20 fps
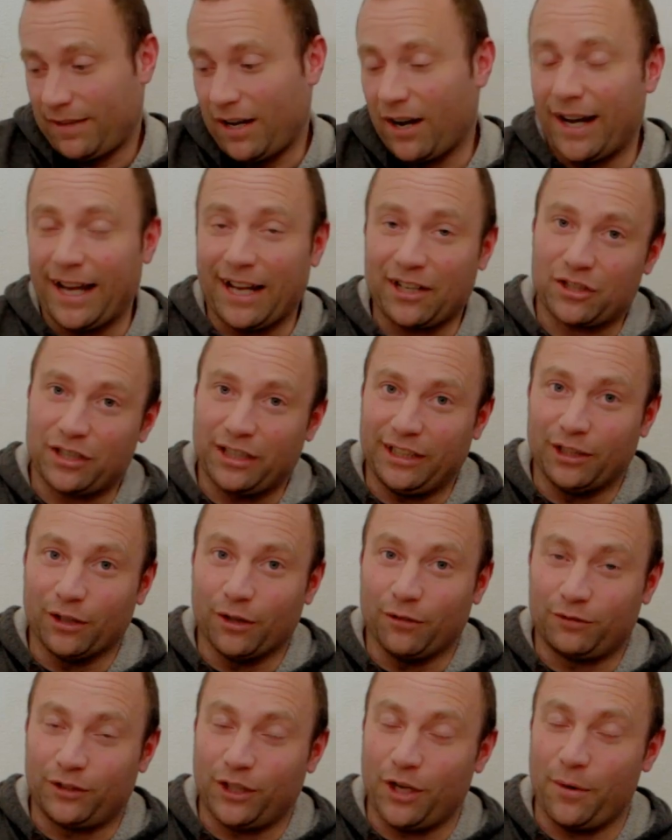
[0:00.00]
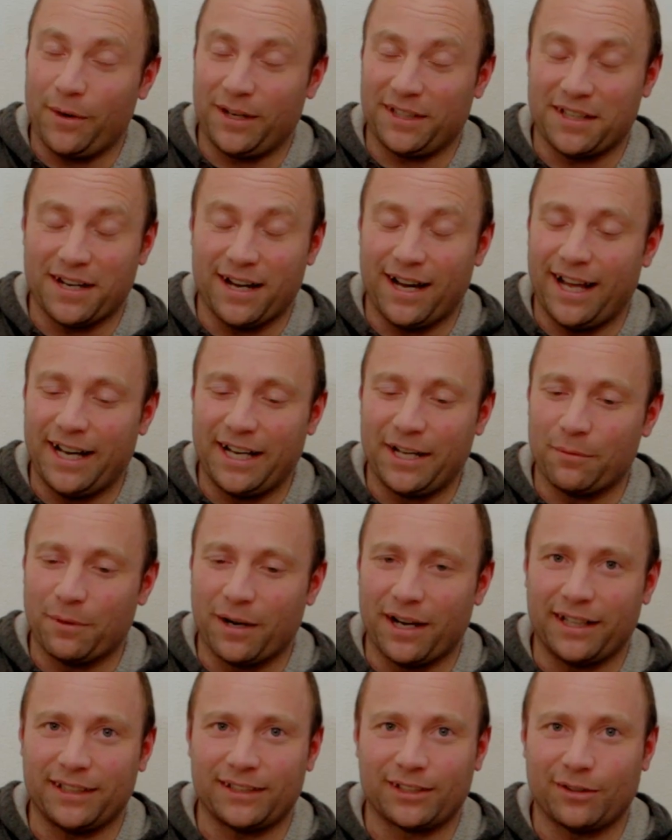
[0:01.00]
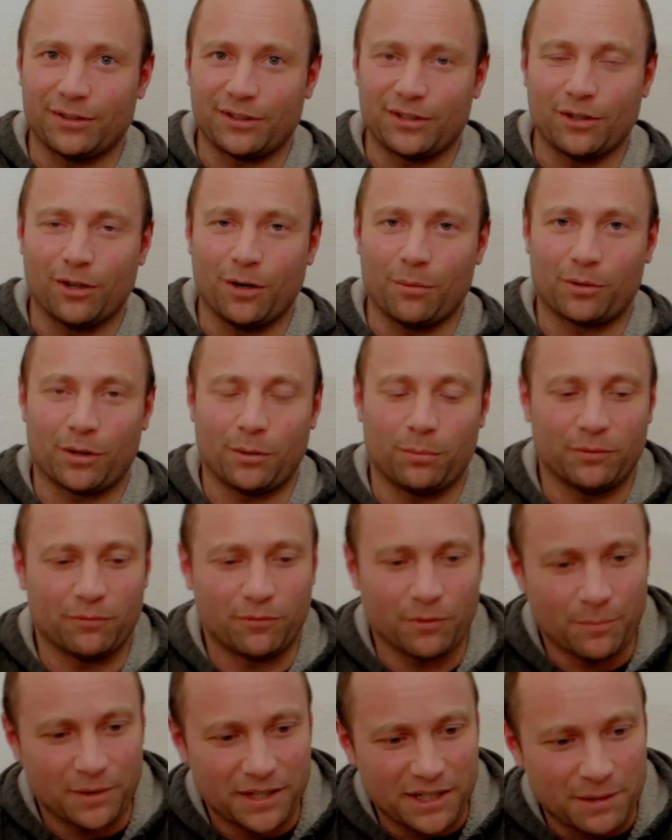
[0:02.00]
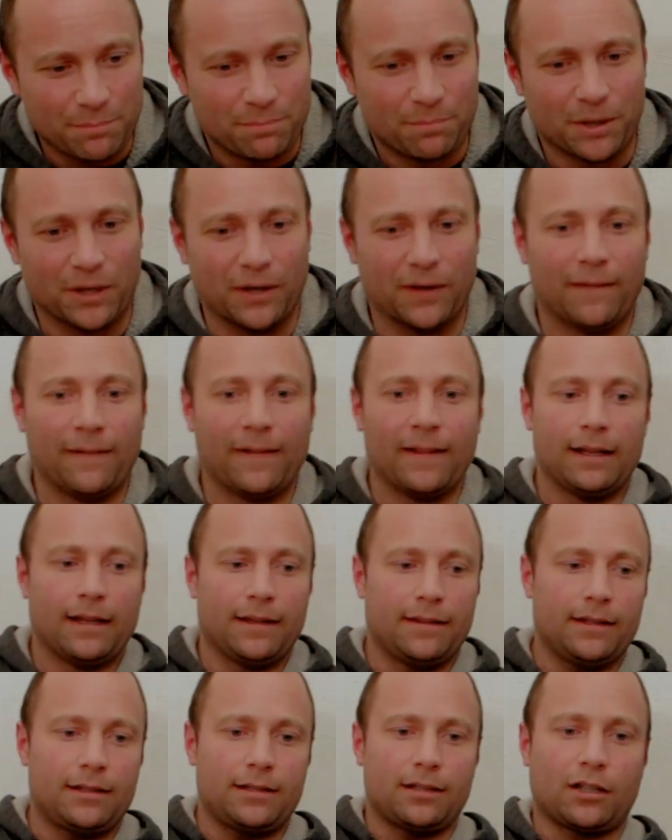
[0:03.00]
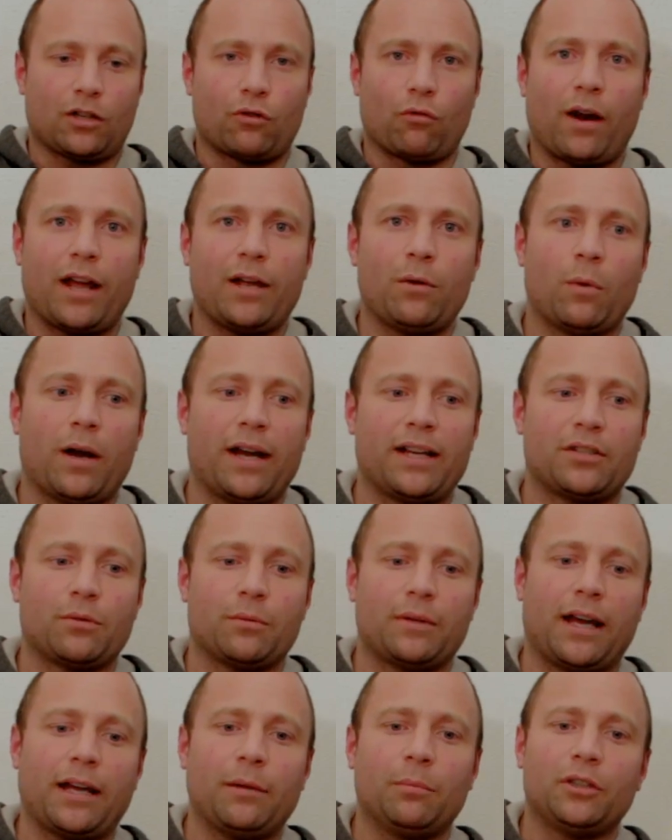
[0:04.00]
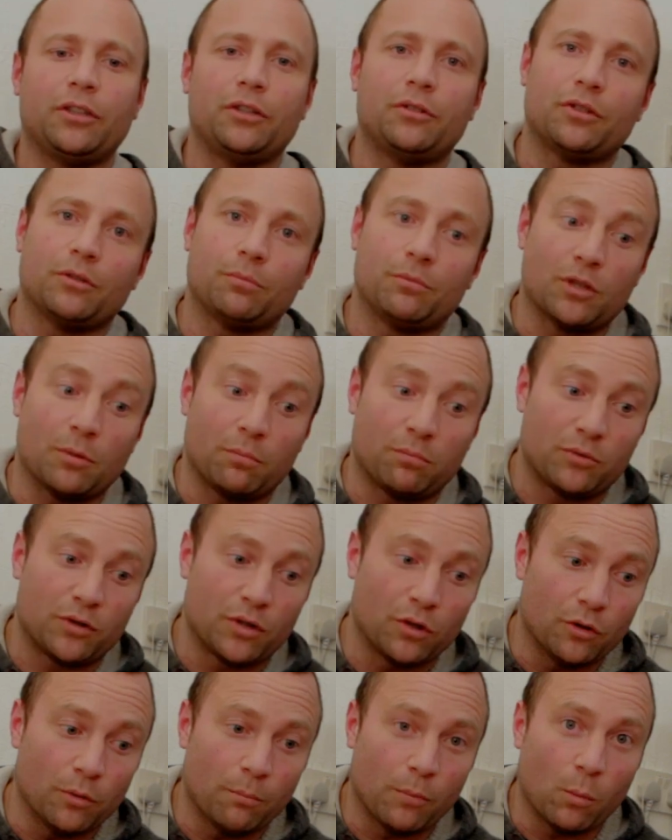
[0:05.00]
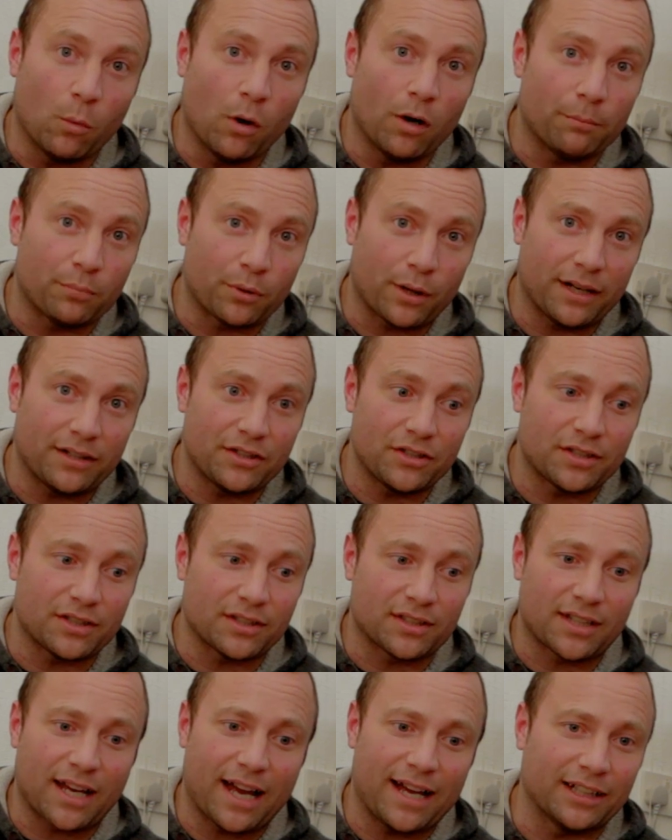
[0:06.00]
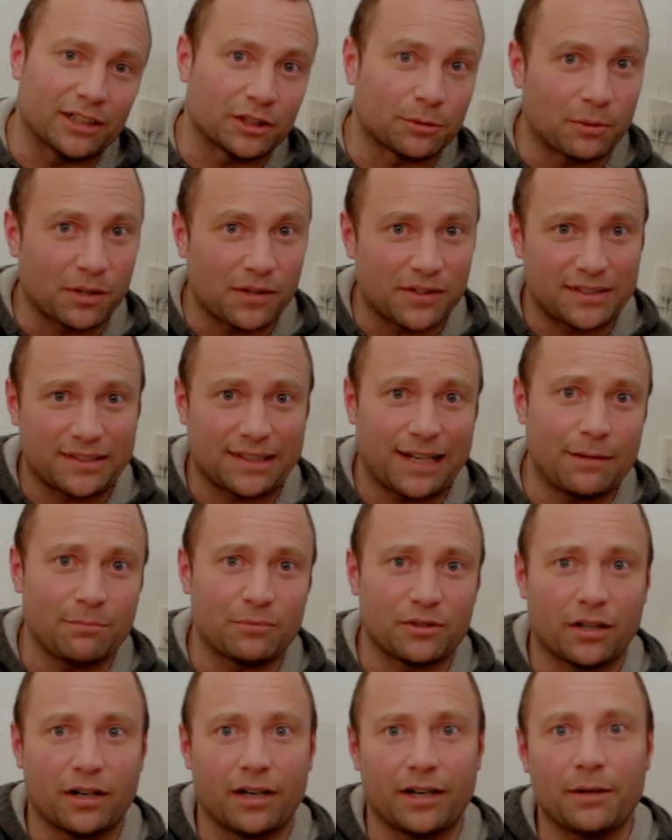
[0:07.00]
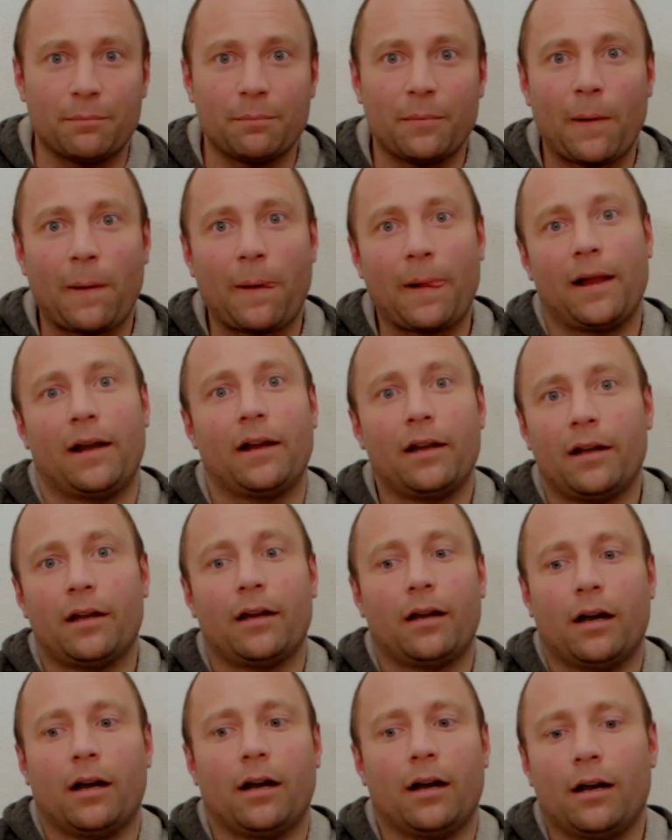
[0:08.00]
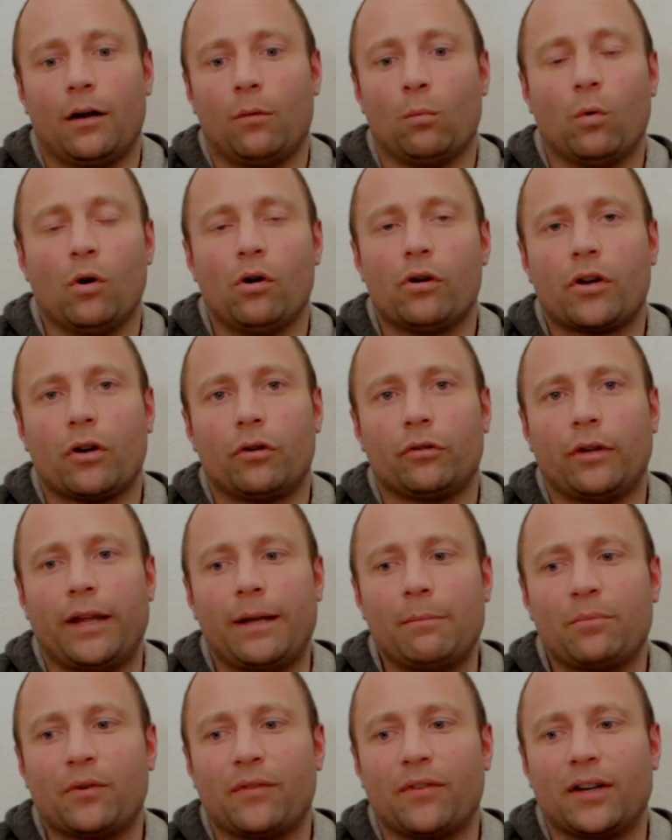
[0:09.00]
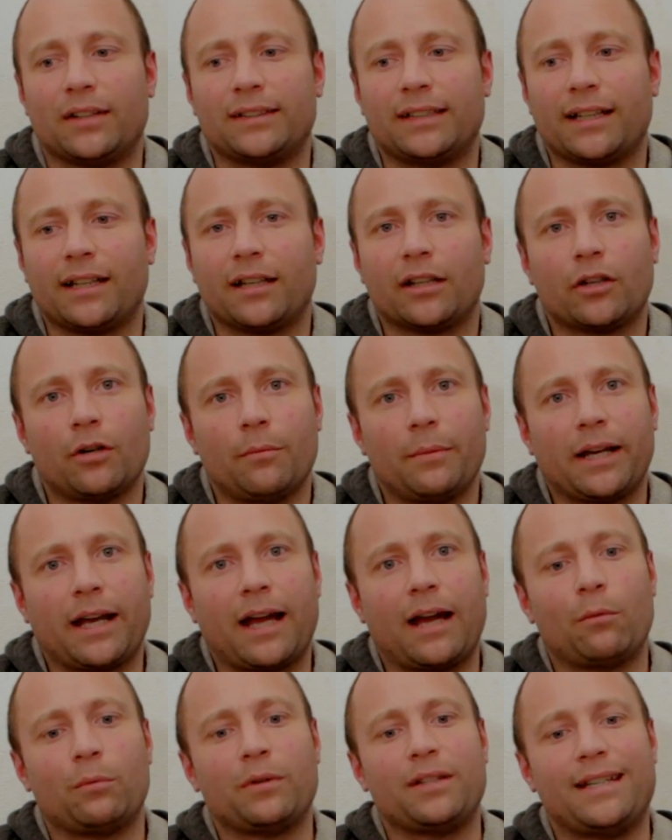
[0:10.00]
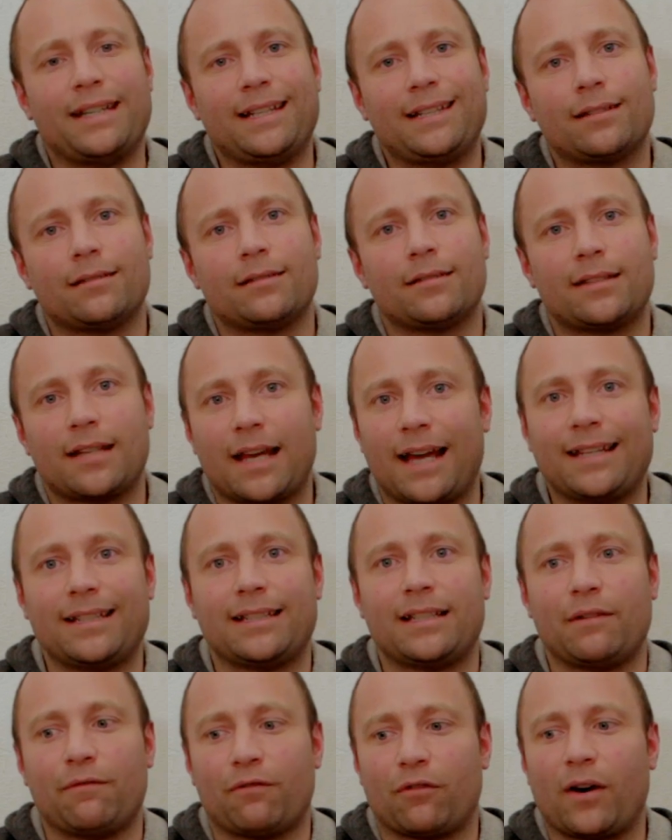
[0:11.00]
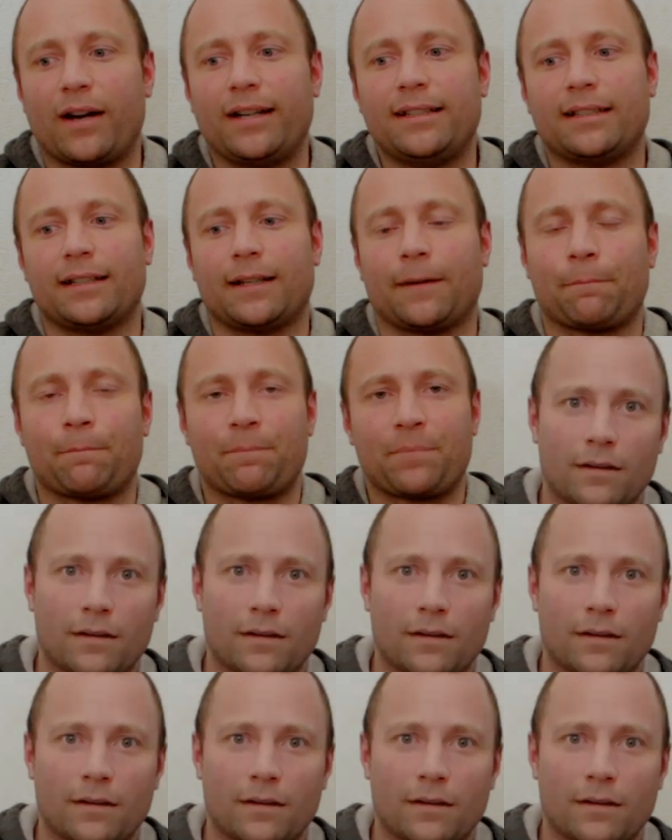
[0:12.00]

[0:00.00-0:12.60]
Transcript: I actually love doing that anyway, so it's not a problem for me. But this is a great way to enable you to number one, practice your scales, but at the same time, work on improvising and coming out with decent, tasty phrasing.